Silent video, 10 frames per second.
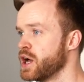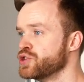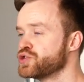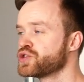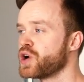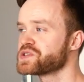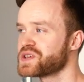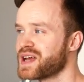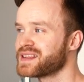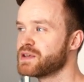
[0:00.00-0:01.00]
You should
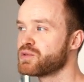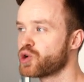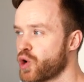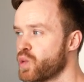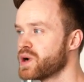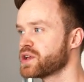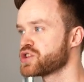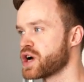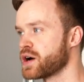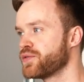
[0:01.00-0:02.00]
also not even go in the
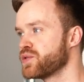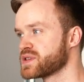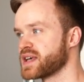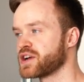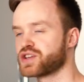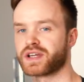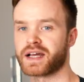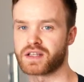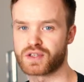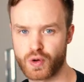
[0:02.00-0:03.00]
junk food section
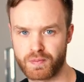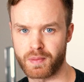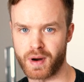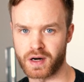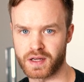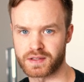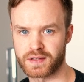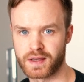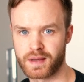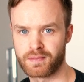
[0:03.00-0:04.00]
at the supermarket,
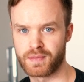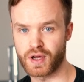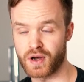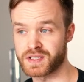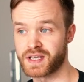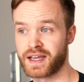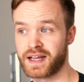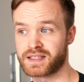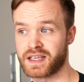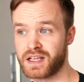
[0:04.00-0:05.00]
because
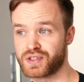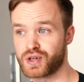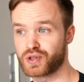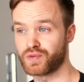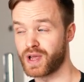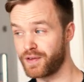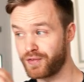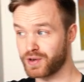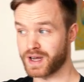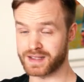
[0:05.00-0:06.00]
it's easier to,
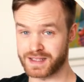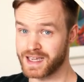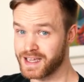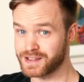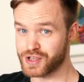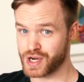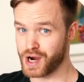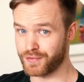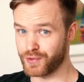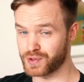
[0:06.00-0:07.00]
if you not see the
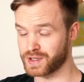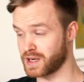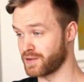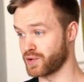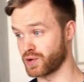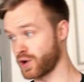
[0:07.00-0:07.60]
junk food, then if you're